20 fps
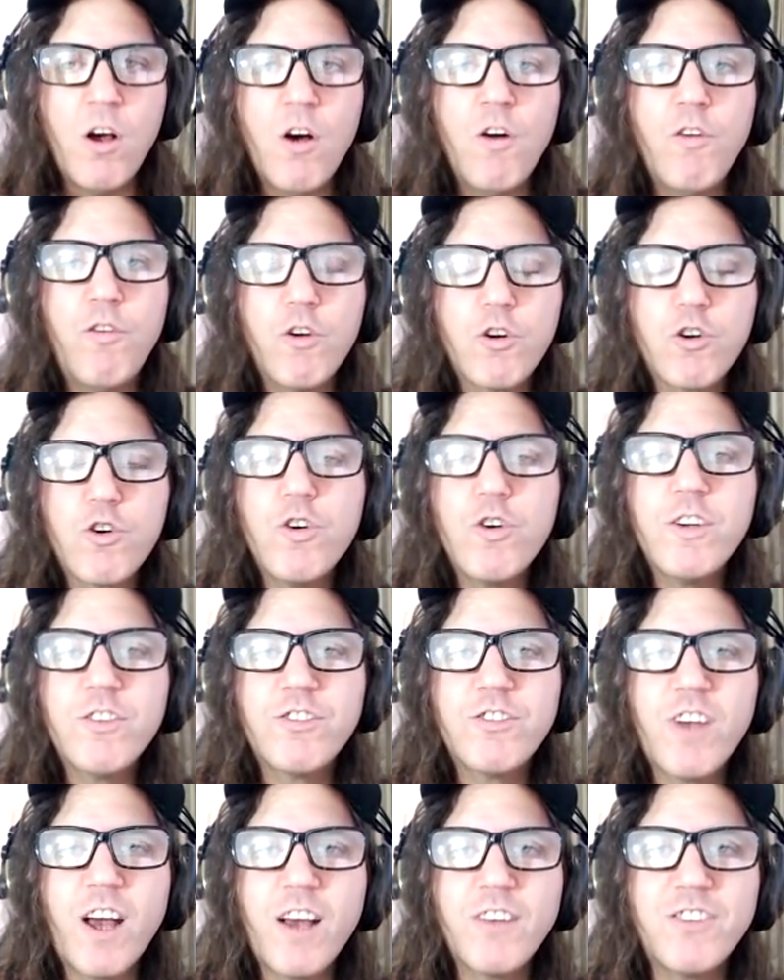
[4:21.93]
for
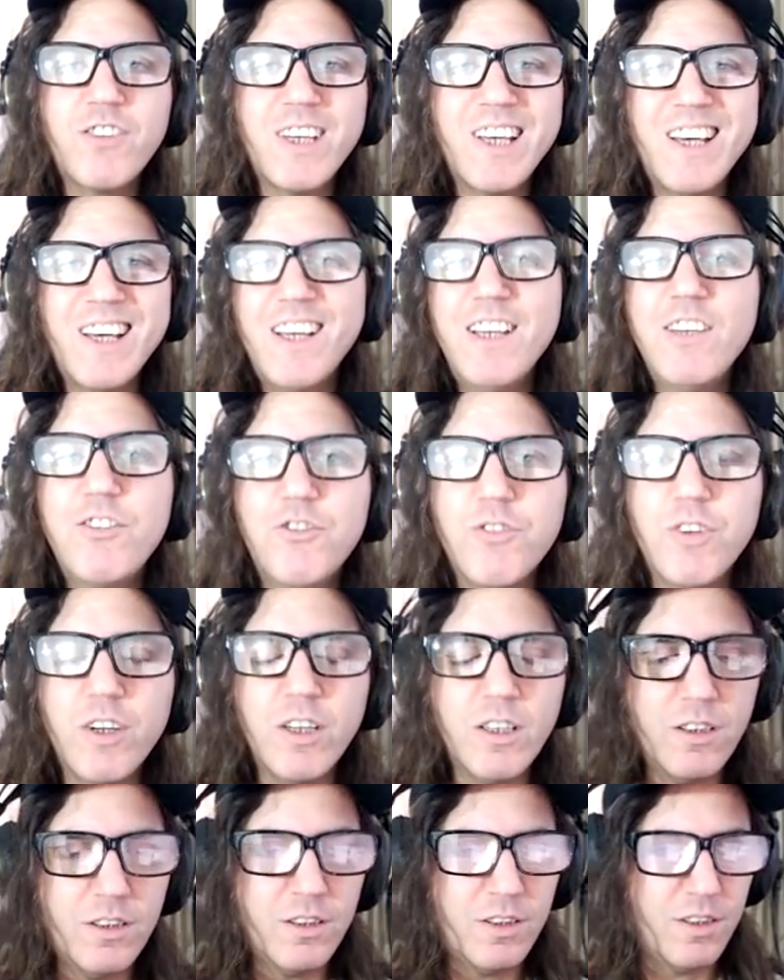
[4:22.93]
criticizing
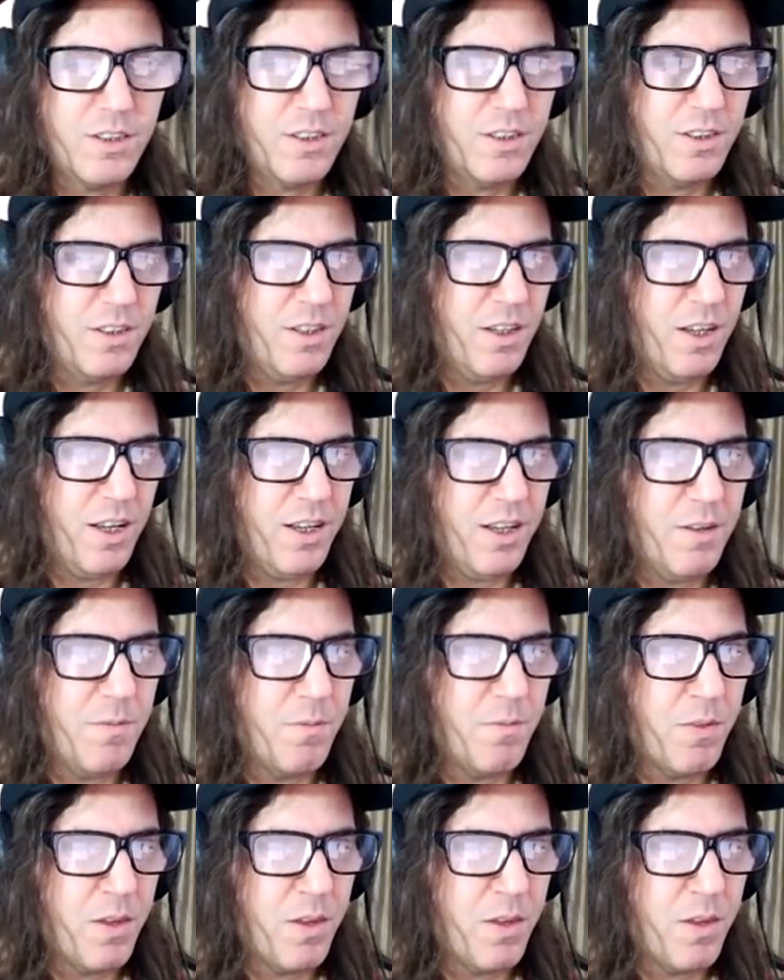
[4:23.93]
Israel. Right?